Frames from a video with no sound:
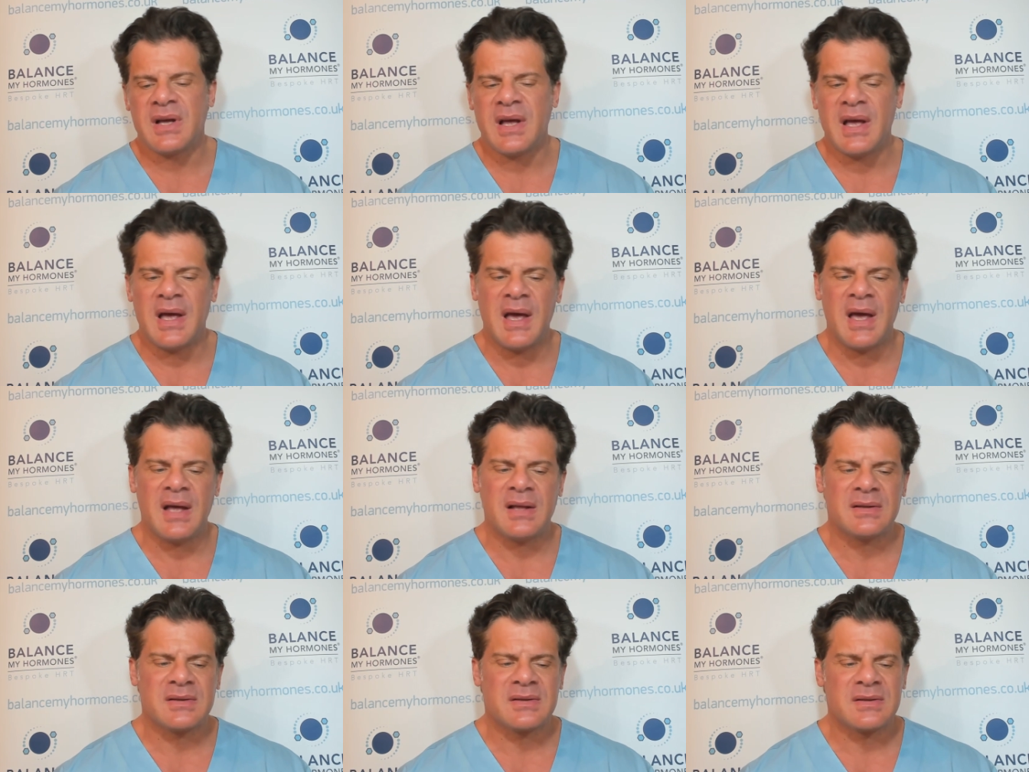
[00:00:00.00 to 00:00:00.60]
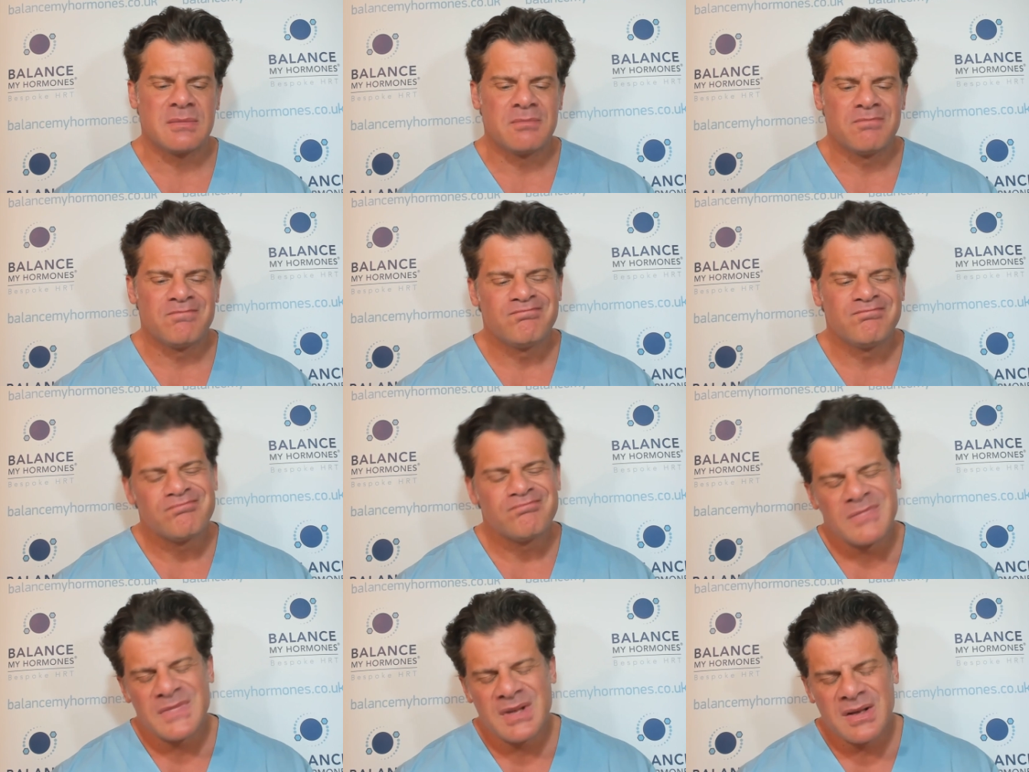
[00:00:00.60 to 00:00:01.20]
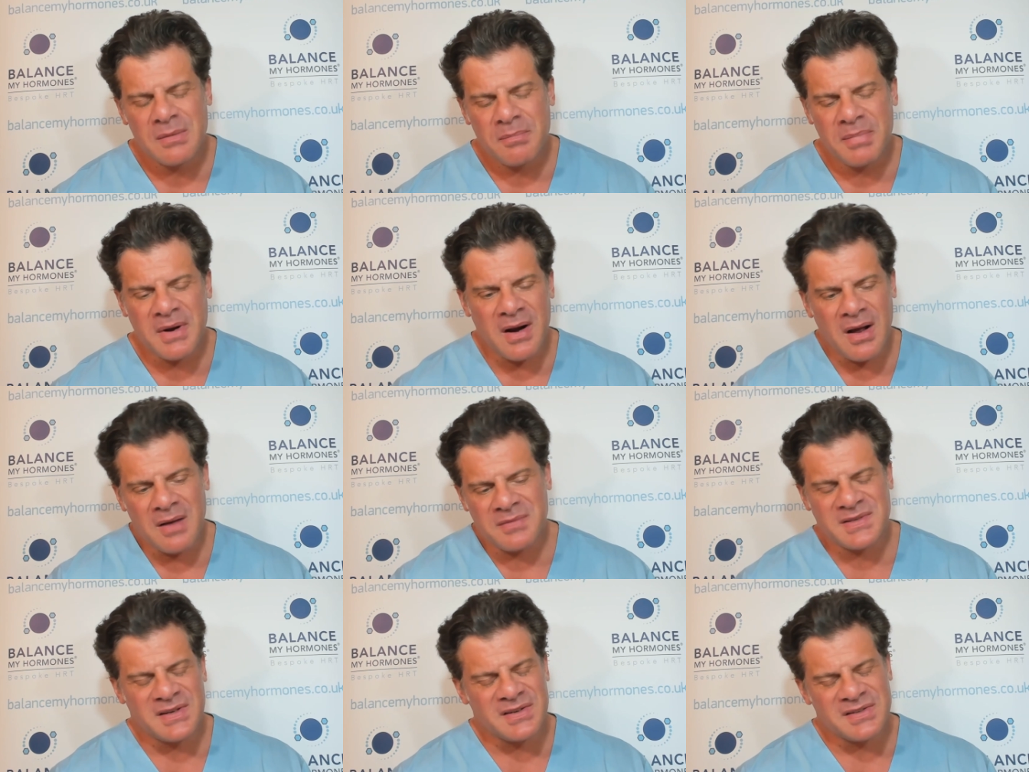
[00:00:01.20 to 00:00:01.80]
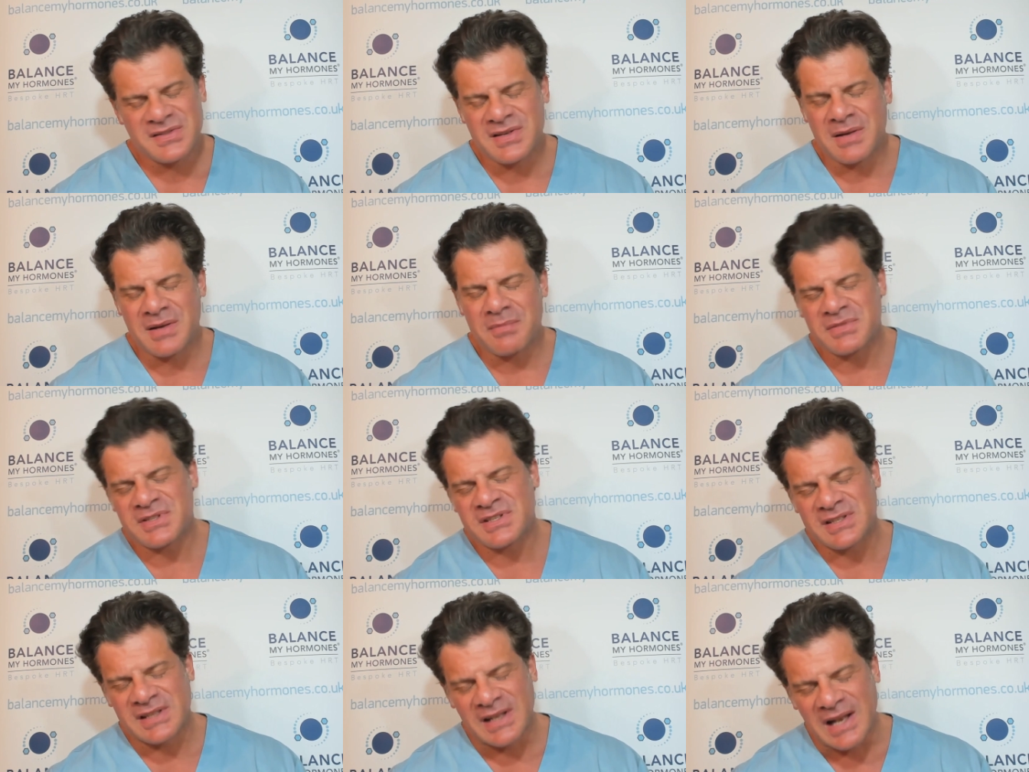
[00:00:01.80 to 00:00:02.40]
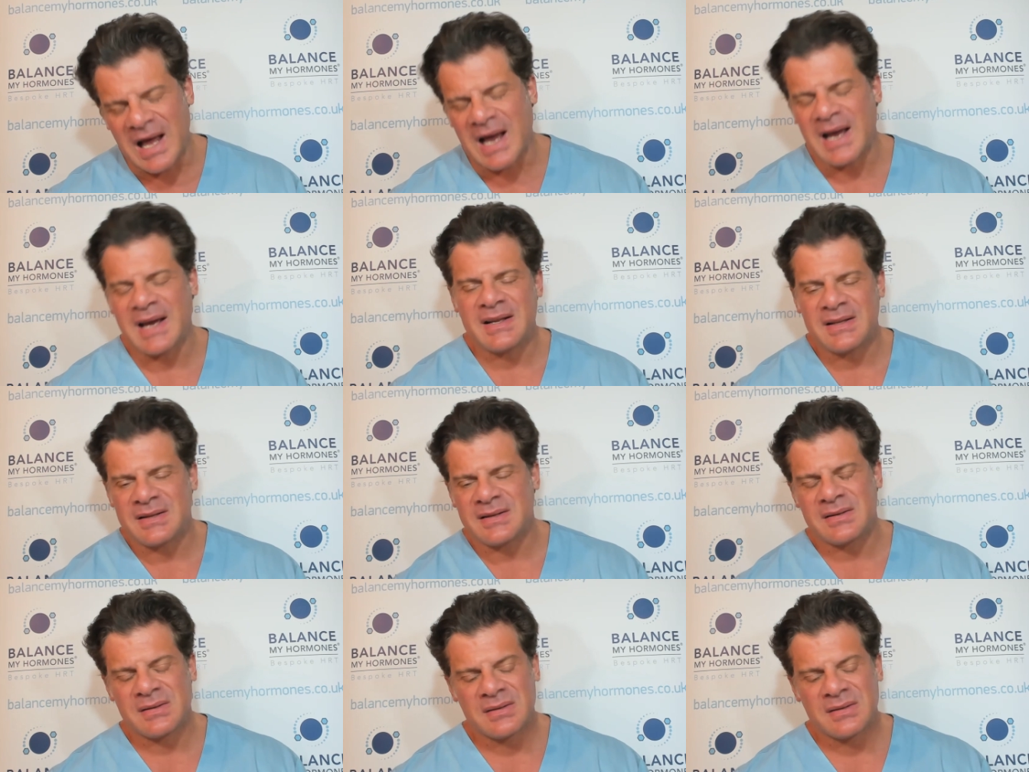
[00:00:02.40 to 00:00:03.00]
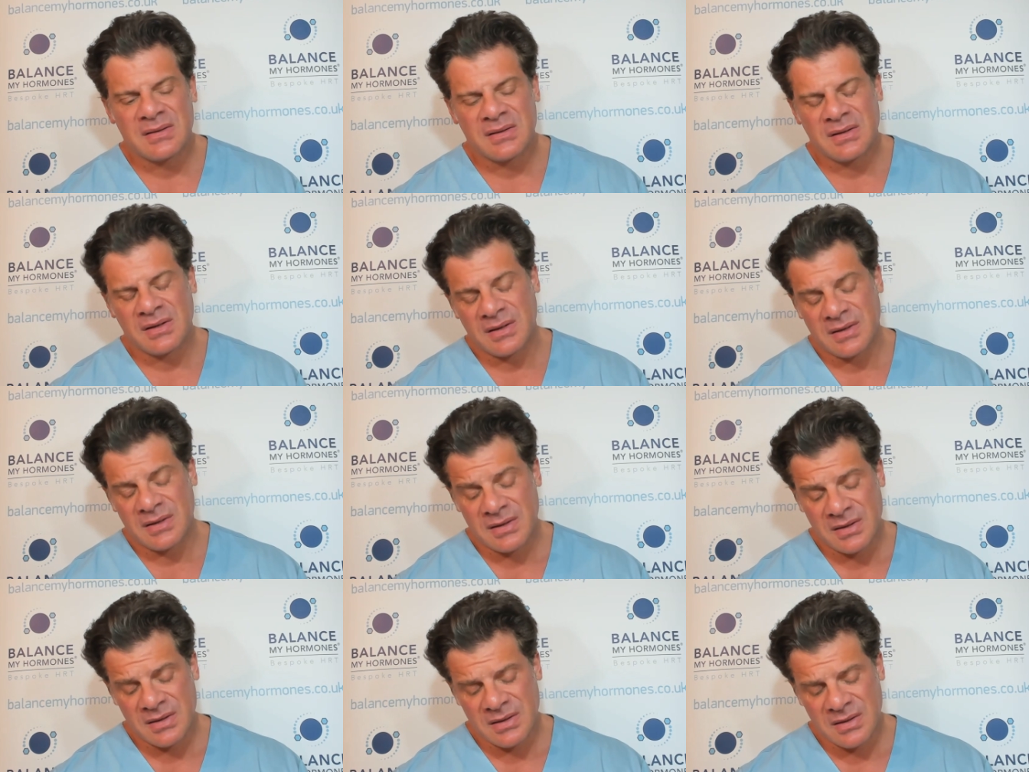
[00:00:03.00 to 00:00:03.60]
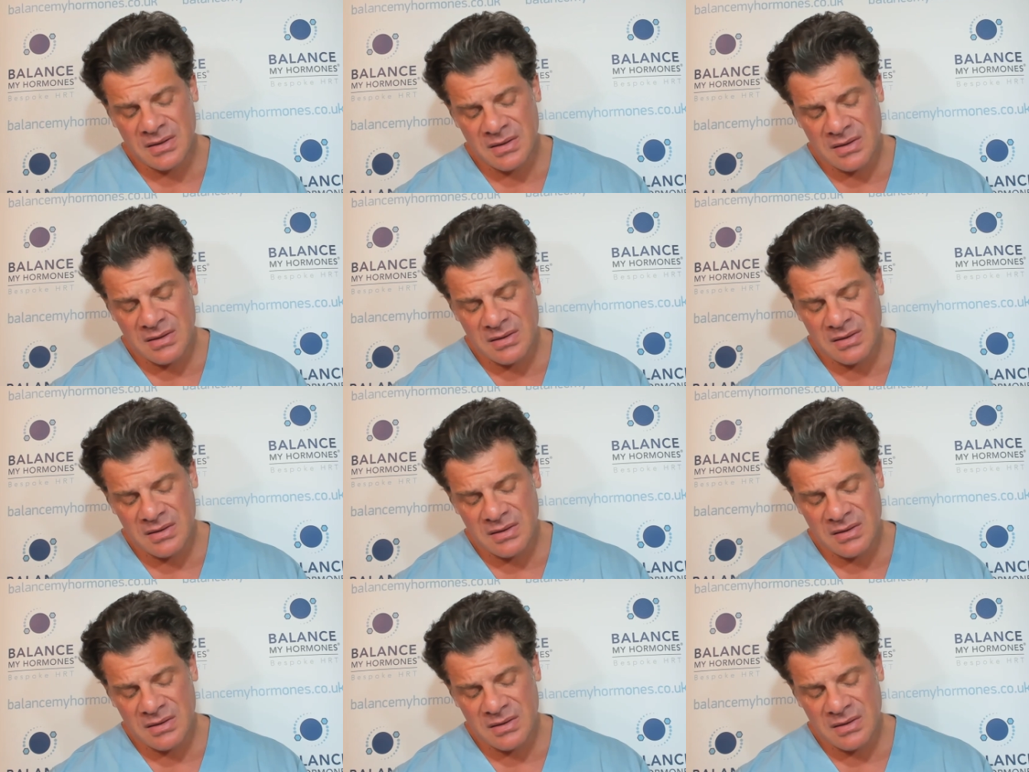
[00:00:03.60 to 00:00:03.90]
And perhaps there is some slight uh,